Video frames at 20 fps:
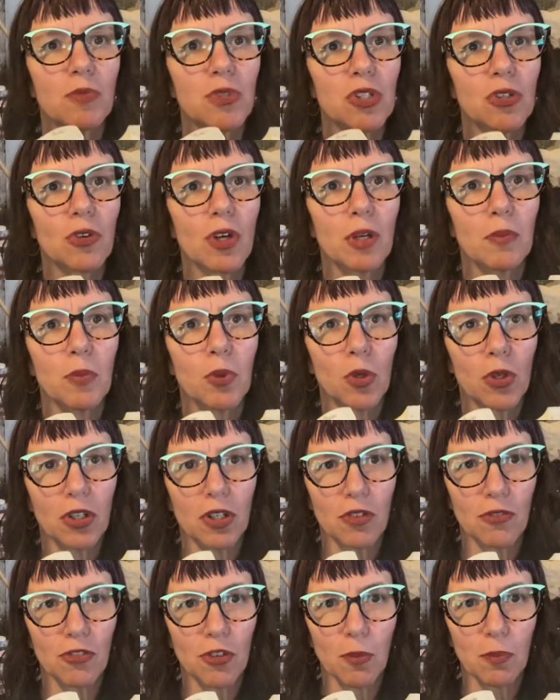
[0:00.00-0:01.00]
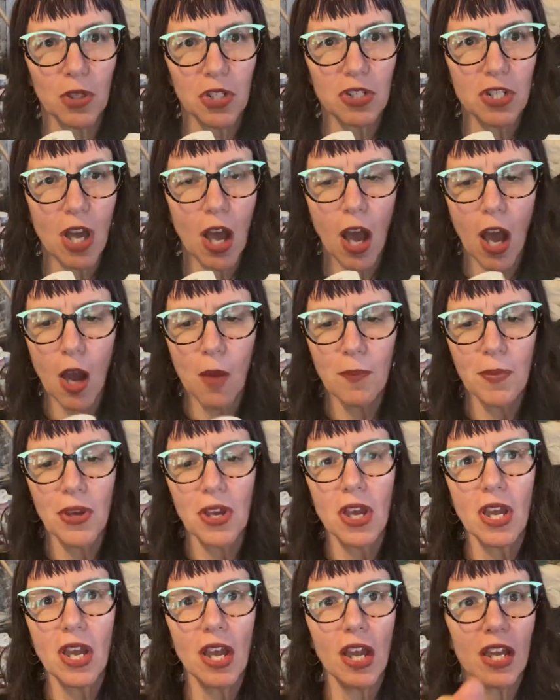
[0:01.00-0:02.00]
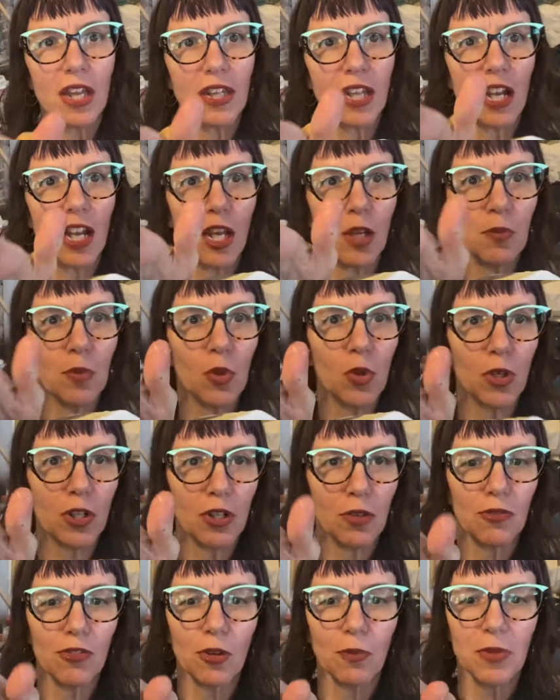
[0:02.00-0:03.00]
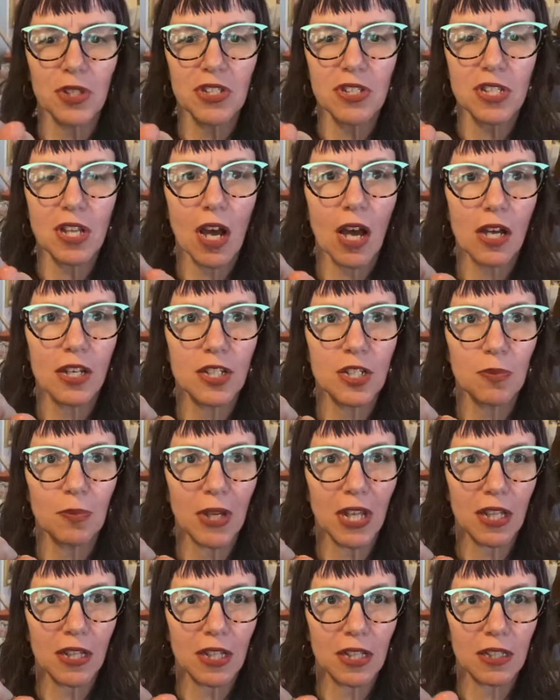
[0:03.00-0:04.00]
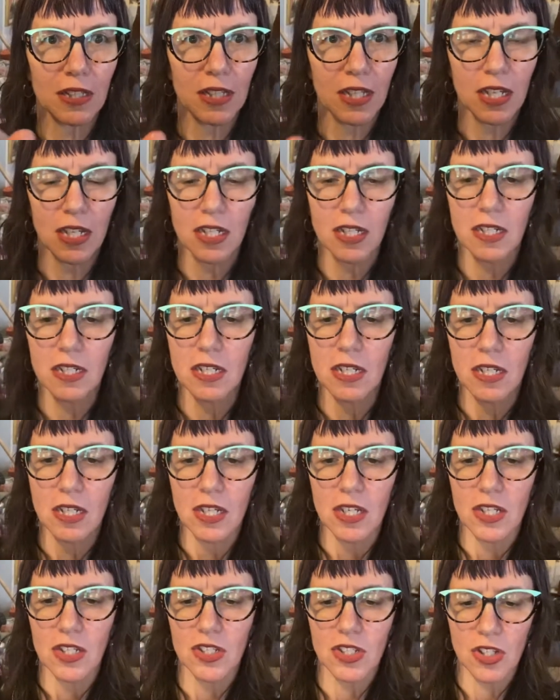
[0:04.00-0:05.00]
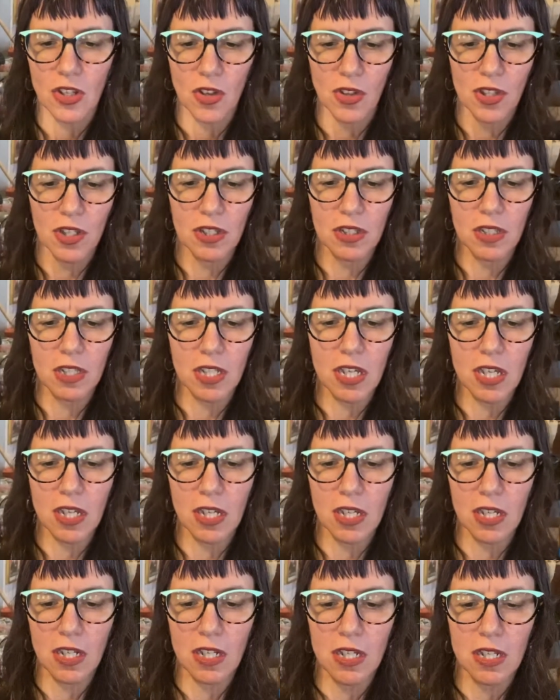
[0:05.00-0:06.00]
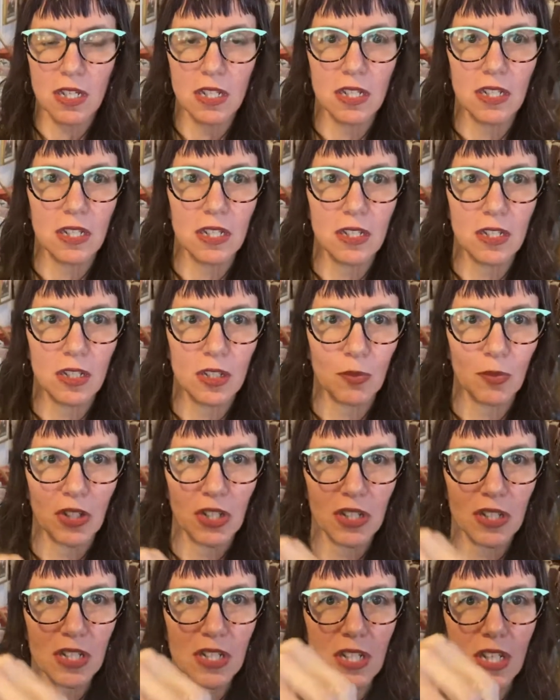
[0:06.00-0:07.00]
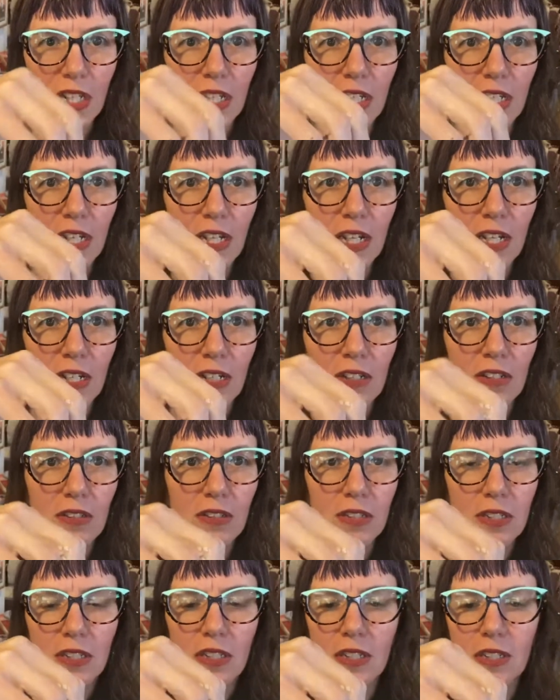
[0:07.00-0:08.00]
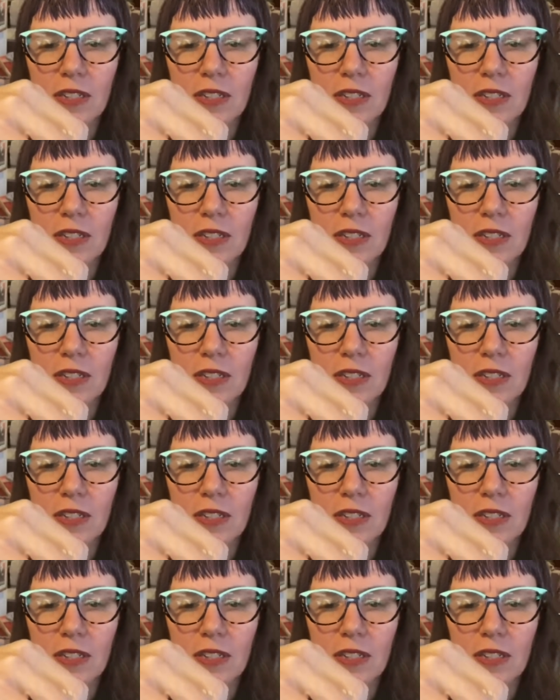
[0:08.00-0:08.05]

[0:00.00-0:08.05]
So I poured it from the top, and then I poured it from the side to make the lid. So the lid, I'm gonna take it out.